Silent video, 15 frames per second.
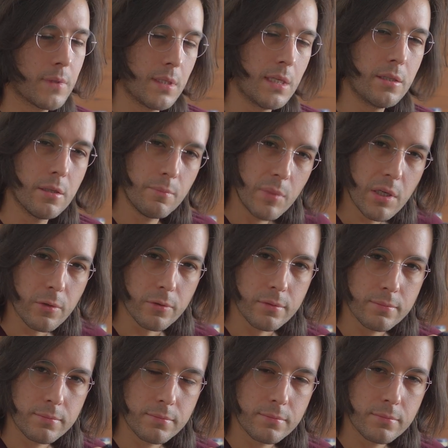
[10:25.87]
In the middle
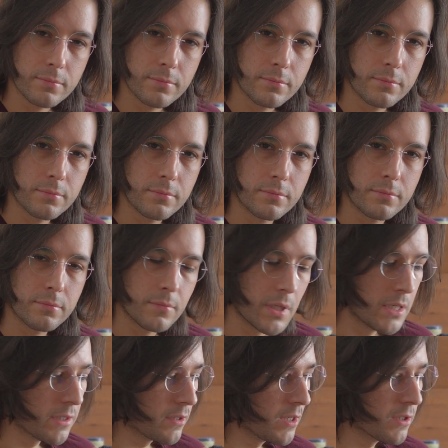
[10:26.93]

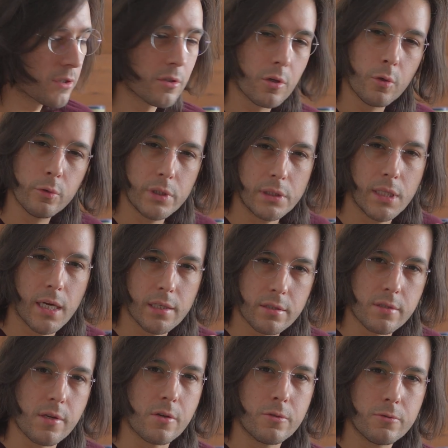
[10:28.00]
is this Goldilocks
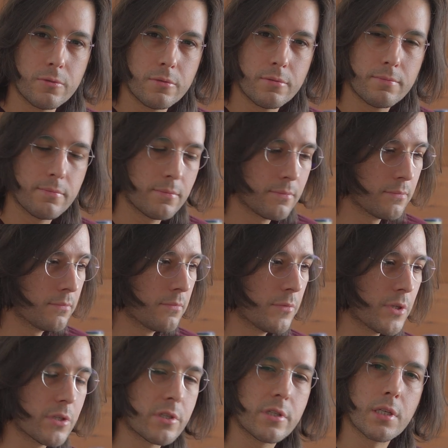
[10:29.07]
zone,
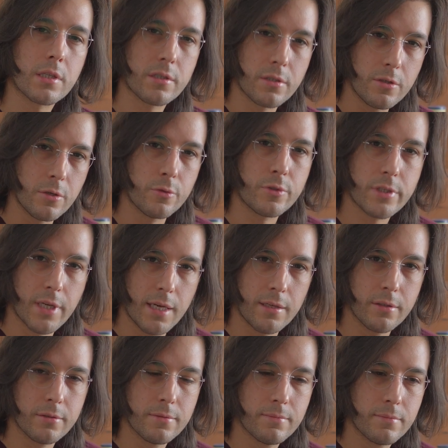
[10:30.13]
the 6-note
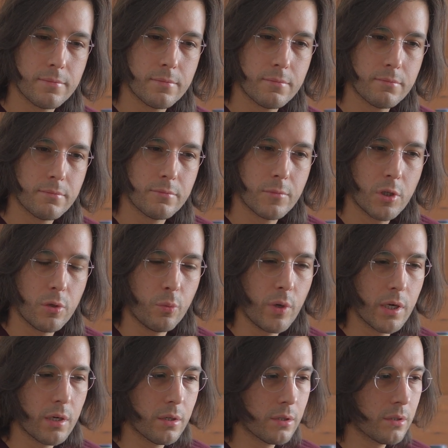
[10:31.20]
scale,
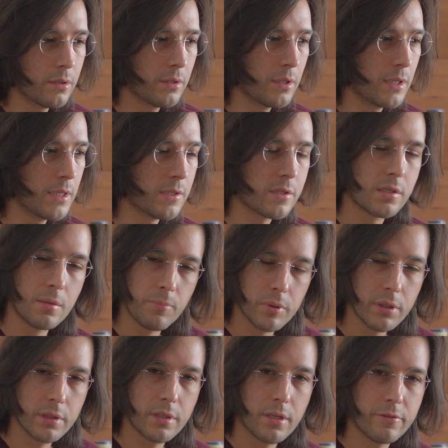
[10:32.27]
where it's
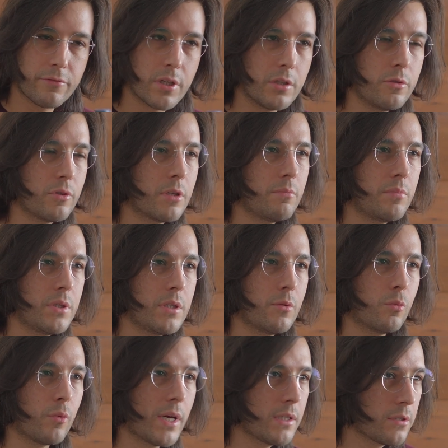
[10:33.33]
simple enough that you can be
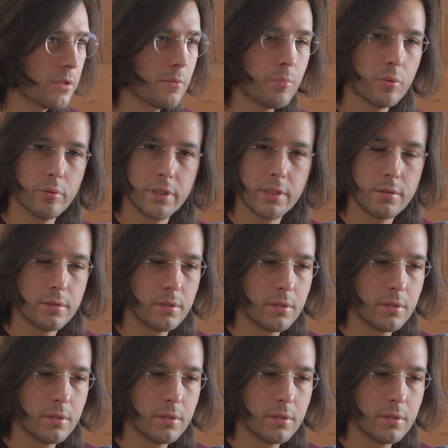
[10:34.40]
right to the point,